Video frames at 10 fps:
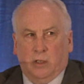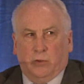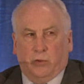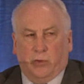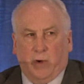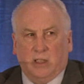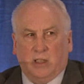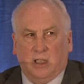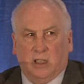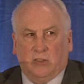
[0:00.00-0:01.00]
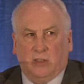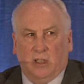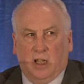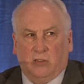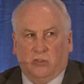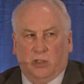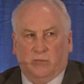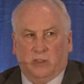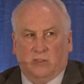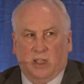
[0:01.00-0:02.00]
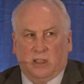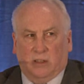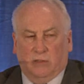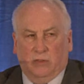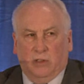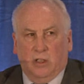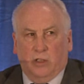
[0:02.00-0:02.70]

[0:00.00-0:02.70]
to direct the Health Service Executive